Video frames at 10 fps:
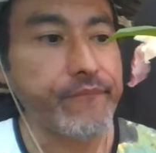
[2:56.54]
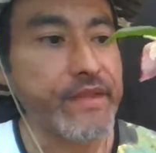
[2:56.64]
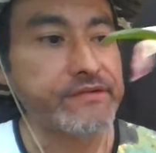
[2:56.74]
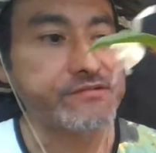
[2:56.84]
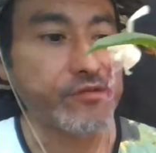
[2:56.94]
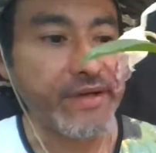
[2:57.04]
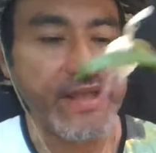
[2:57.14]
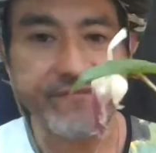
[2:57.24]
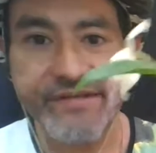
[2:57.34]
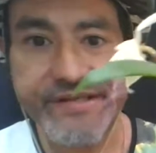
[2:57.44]
So I
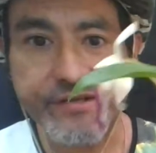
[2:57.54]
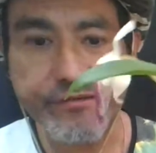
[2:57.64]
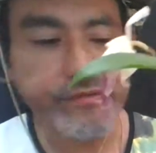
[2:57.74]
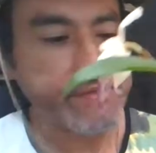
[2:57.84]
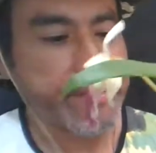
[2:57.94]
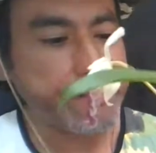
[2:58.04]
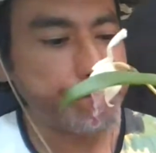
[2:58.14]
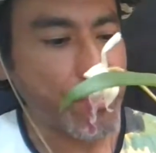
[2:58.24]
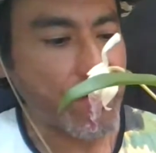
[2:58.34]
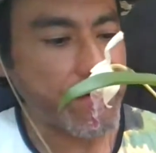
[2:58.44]
have it here in
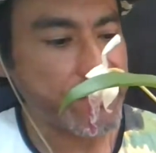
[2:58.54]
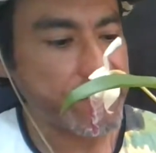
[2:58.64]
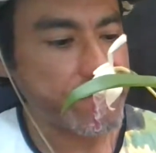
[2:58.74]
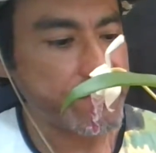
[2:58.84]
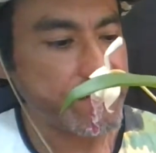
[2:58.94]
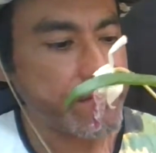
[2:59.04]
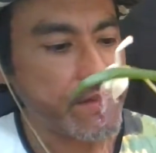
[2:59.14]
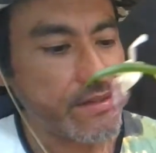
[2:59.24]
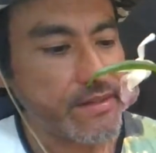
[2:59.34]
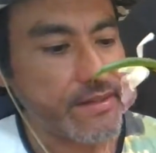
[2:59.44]
bark,
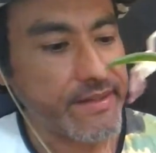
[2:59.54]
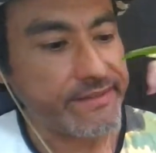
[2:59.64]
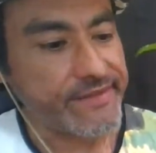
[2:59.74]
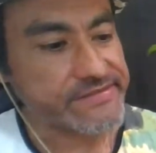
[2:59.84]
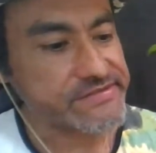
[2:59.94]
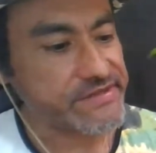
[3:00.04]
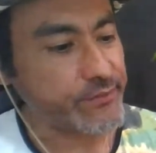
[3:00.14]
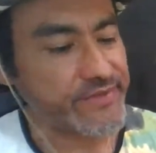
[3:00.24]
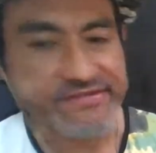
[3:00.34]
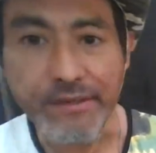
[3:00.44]
and that's
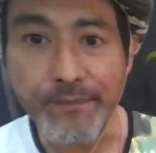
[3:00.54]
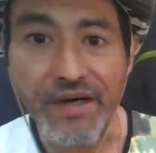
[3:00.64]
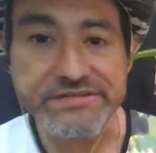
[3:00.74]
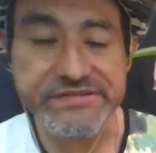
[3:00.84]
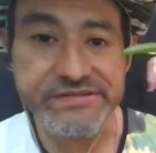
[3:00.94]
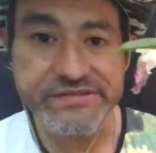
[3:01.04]
with some moss on the